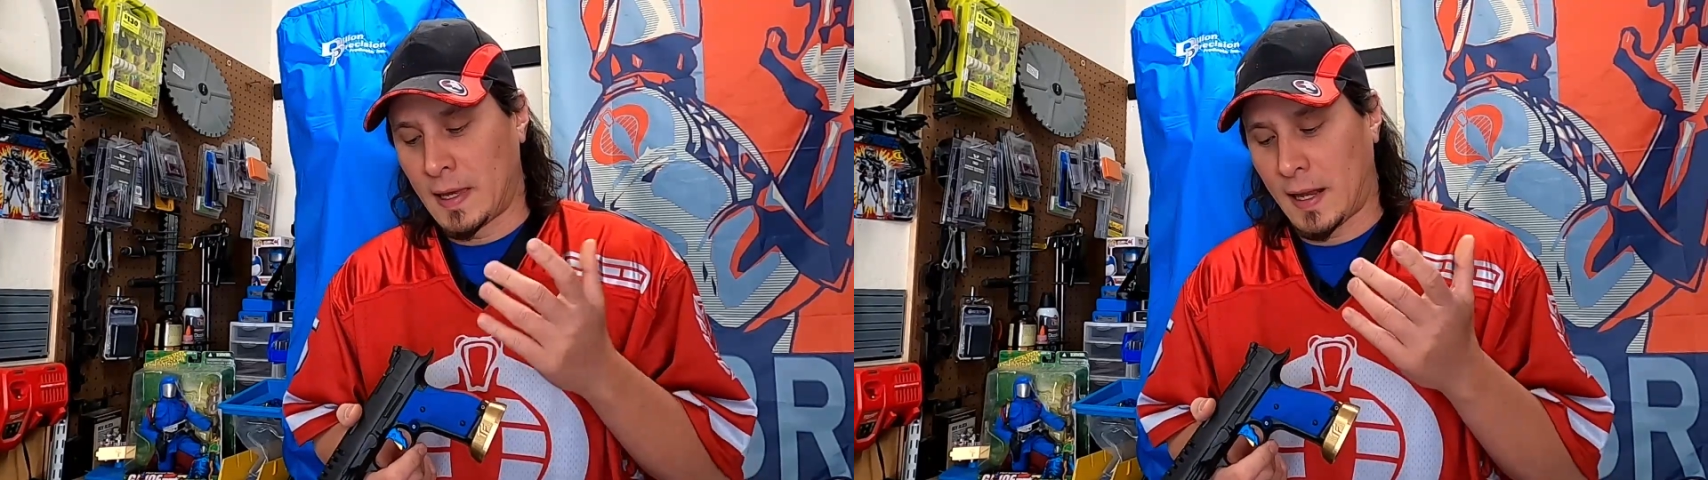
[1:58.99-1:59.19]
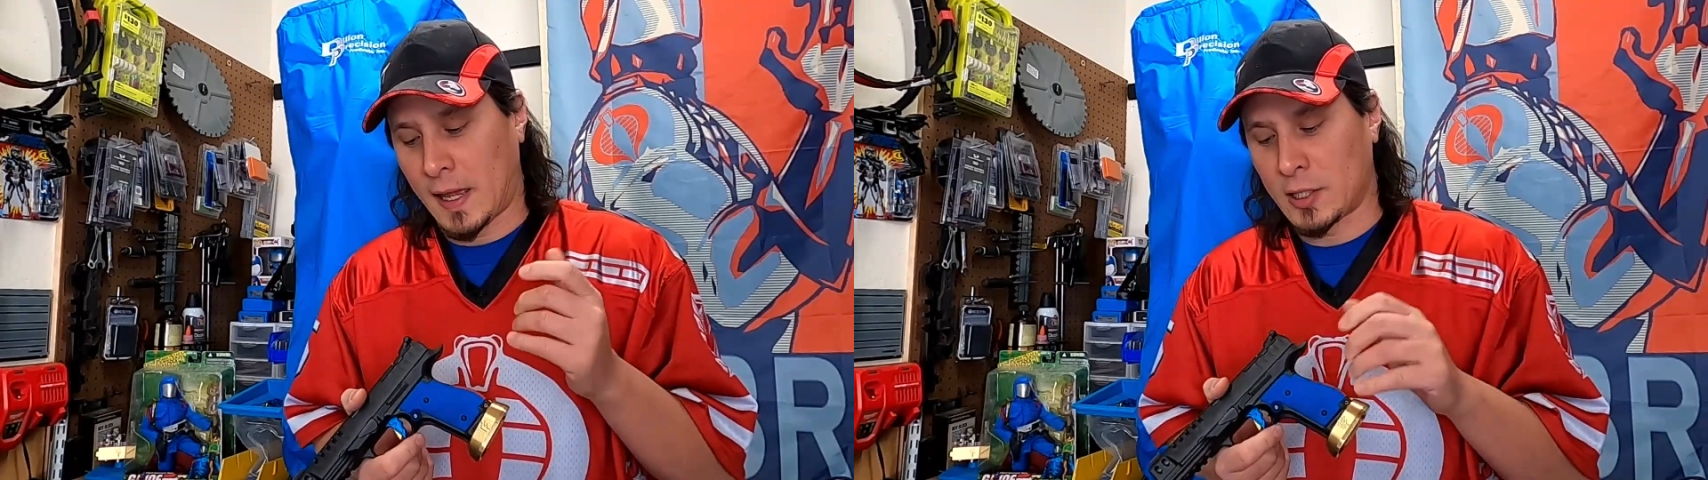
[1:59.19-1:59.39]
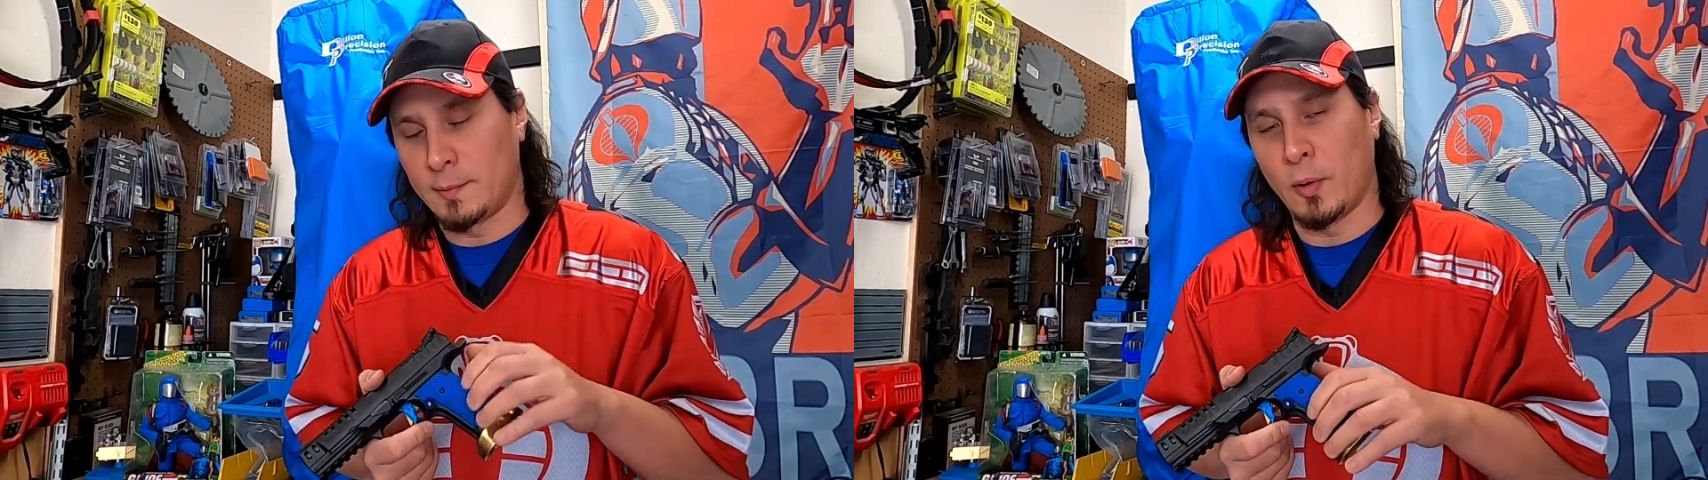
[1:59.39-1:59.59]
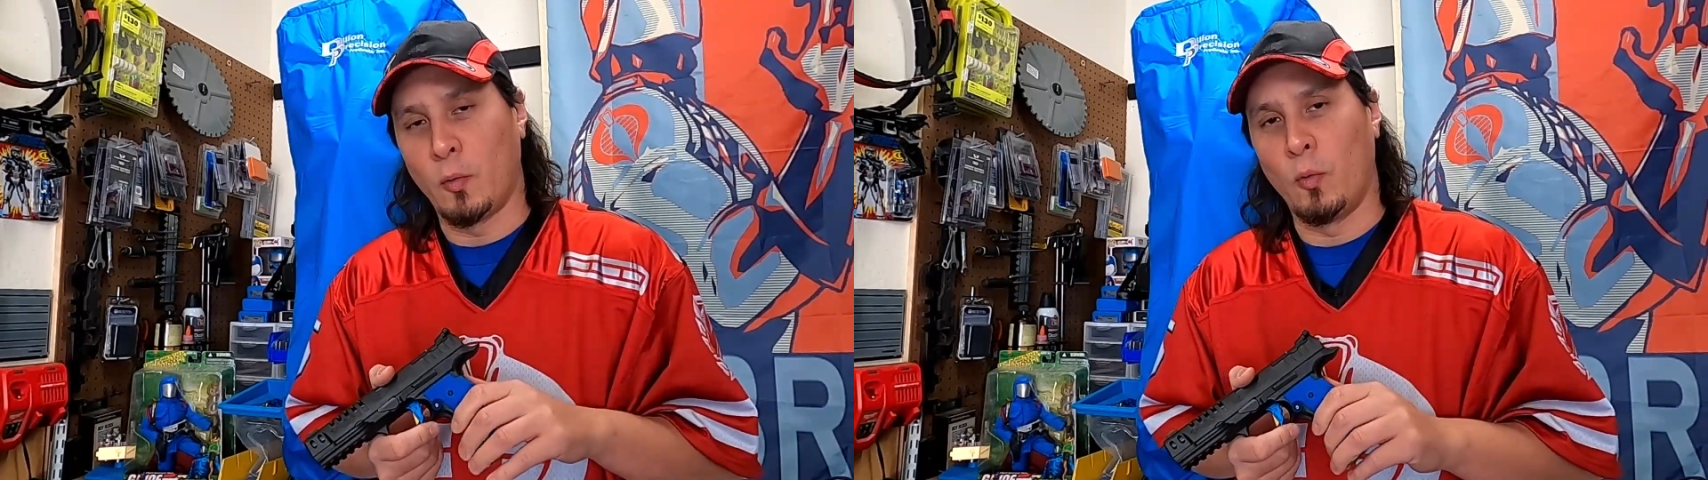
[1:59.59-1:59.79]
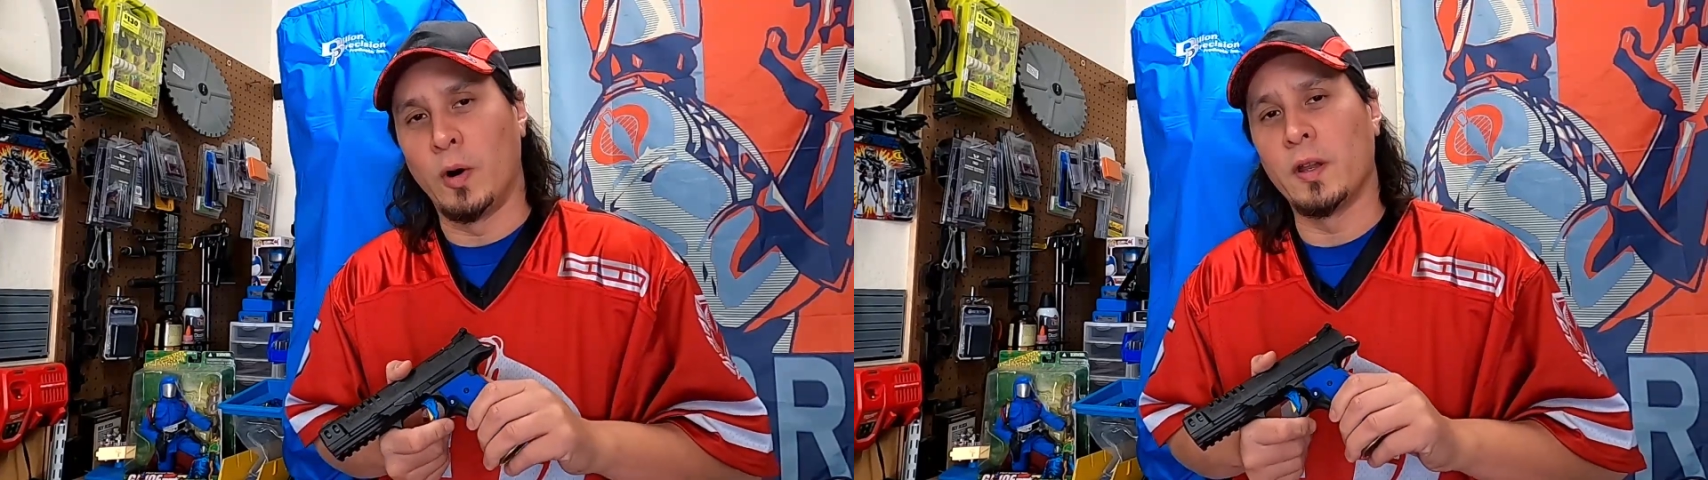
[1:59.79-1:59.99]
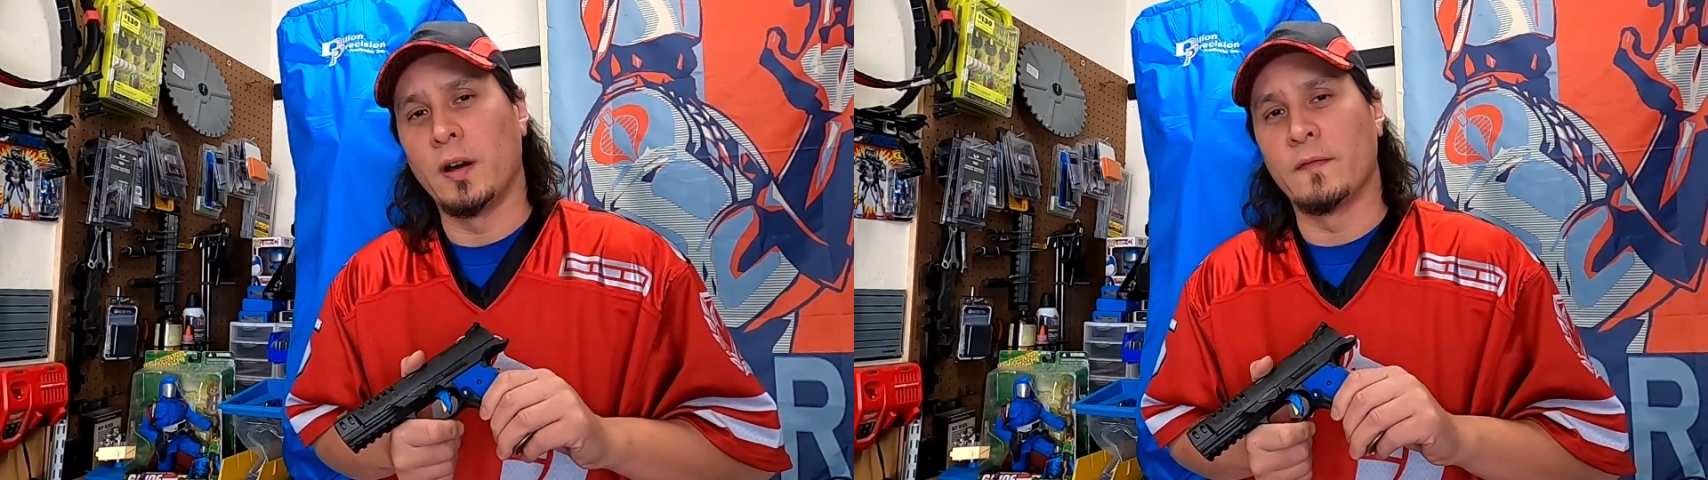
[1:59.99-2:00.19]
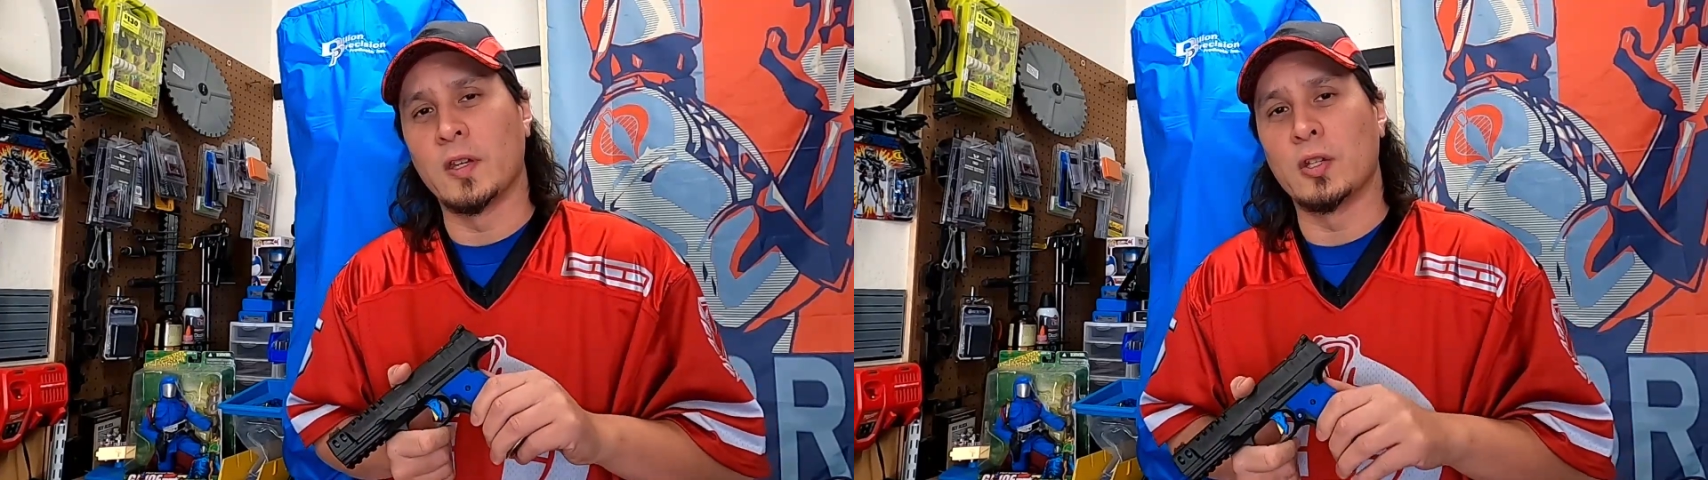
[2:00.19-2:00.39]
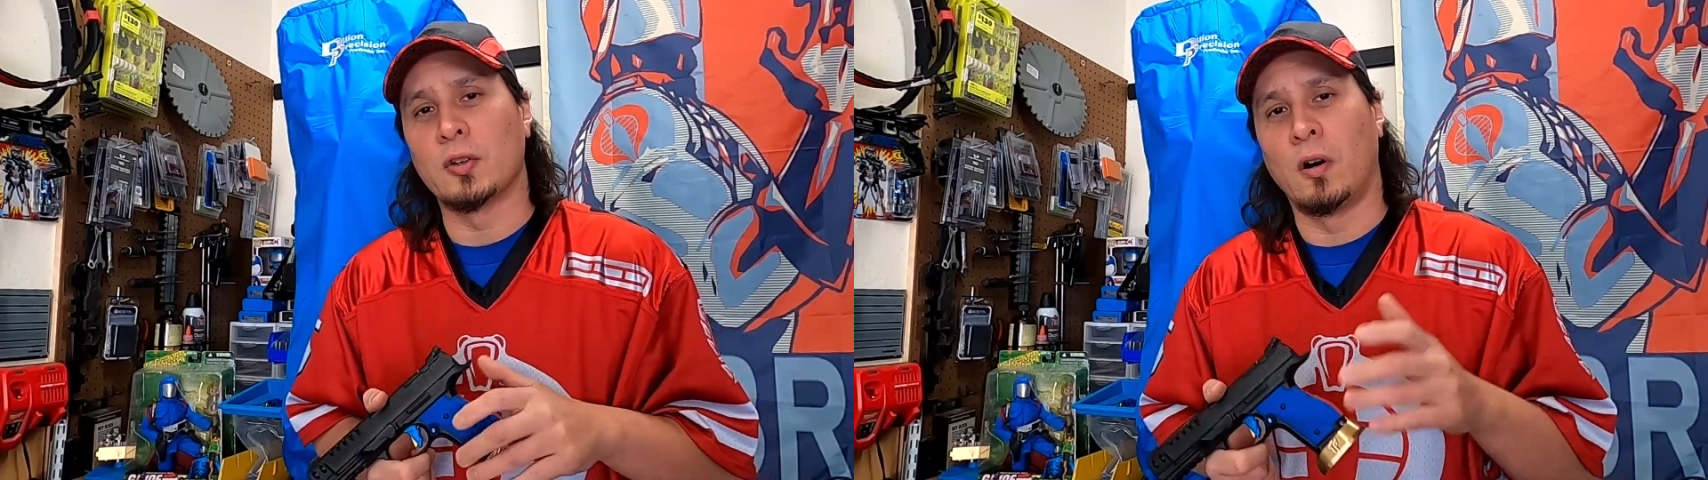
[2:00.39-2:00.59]
and I actually put 1
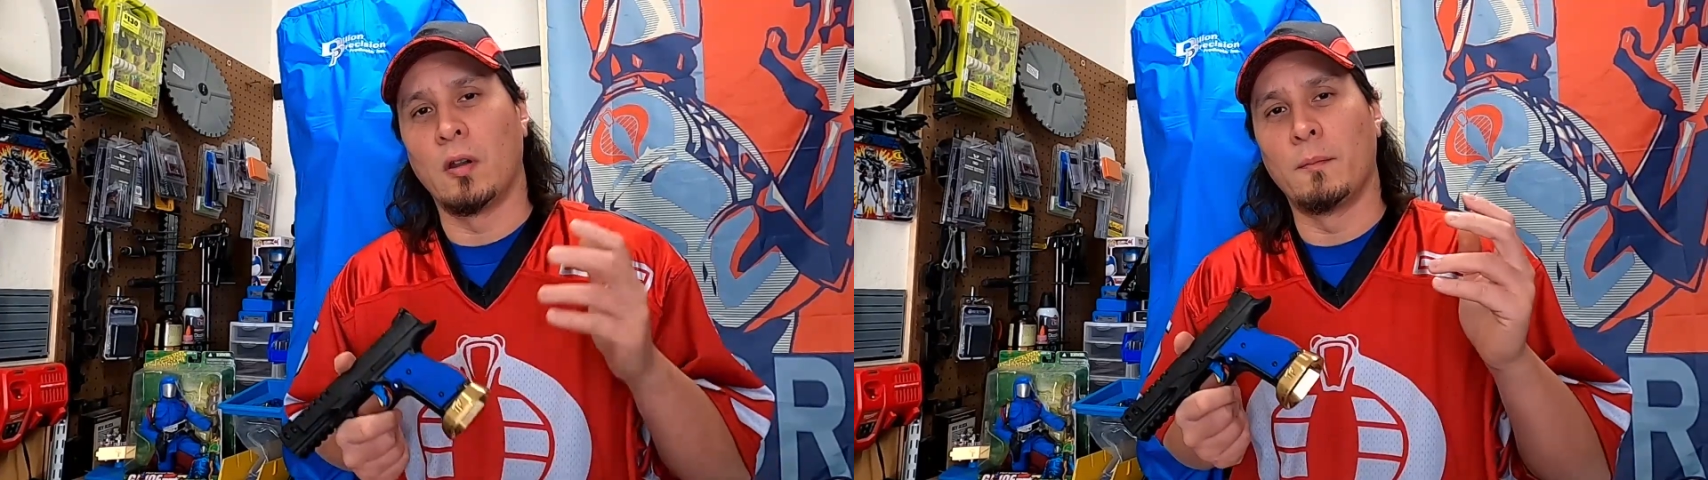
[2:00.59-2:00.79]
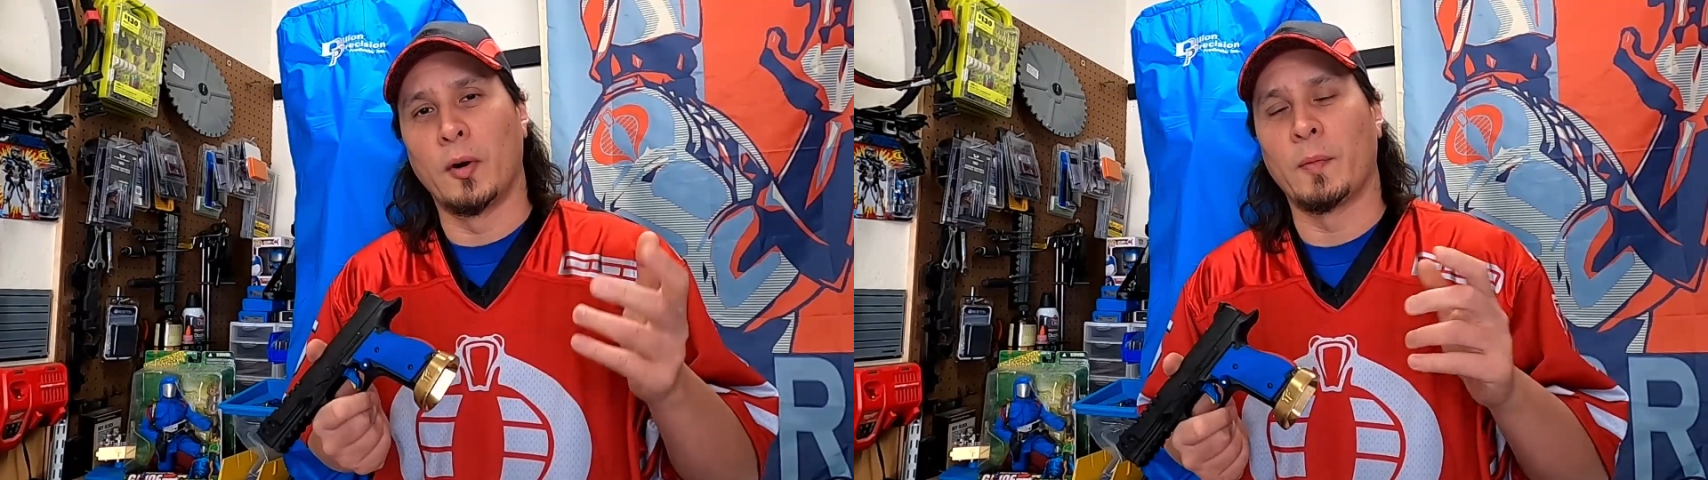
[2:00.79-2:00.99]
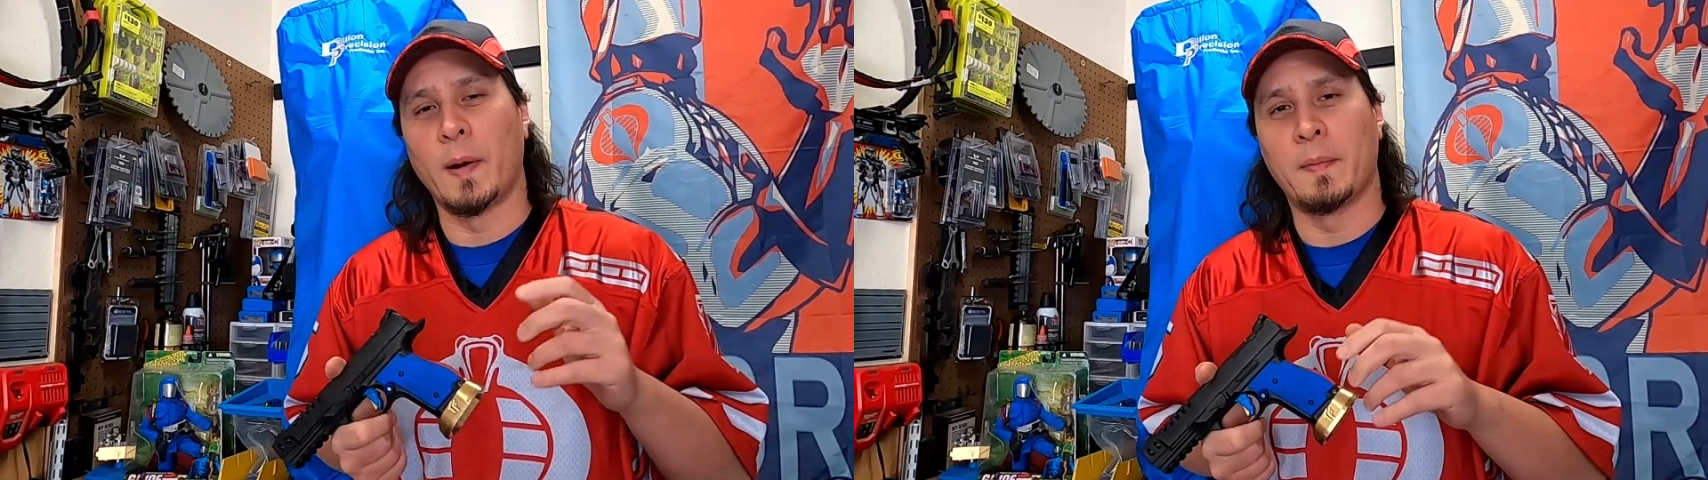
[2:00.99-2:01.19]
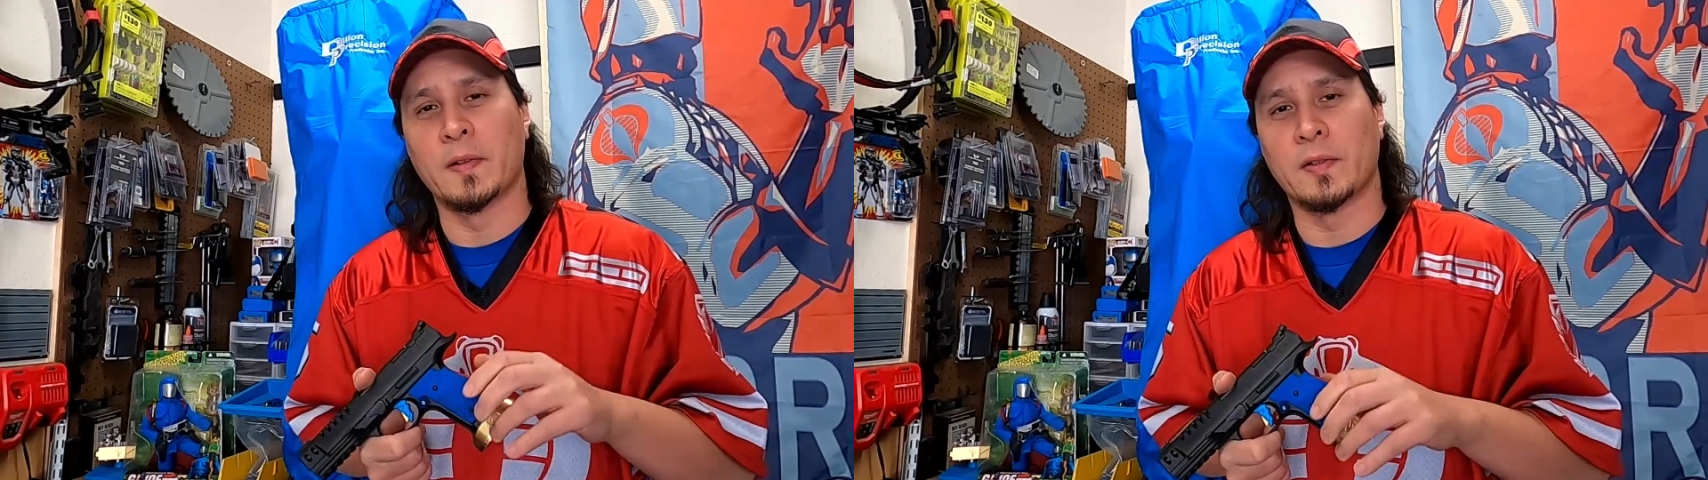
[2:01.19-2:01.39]
of each on both of my